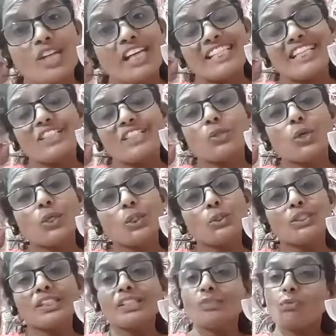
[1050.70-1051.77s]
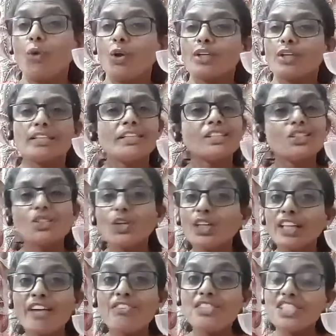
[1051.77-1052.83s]
as I told you, see, water does not
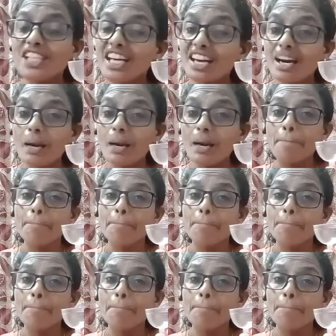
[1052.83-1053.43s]
have shape.